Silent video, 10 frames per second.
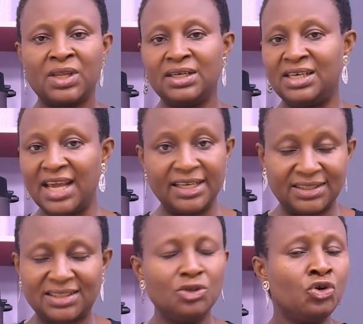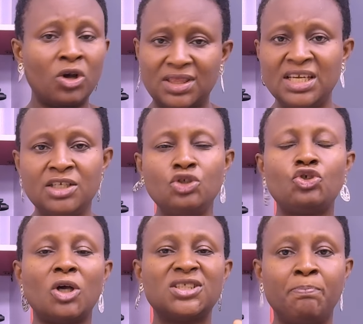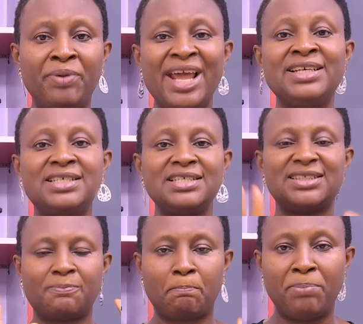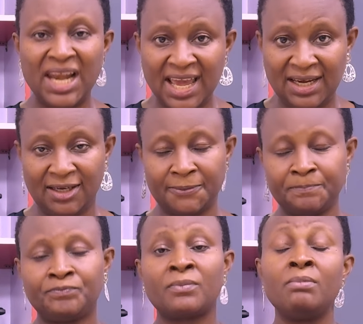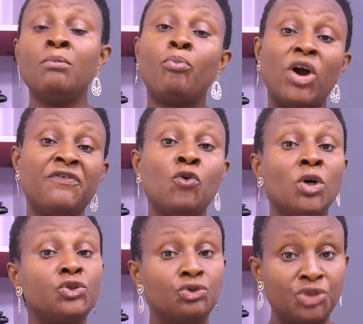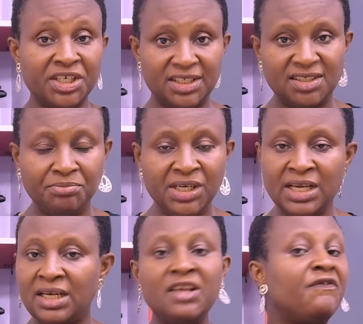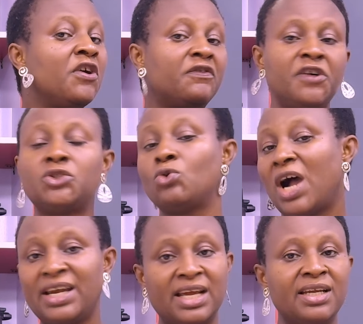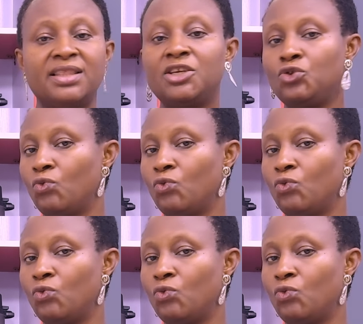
dates, nothing. Just blend it plain. But if you want to drink it immediately, feel free to add anything you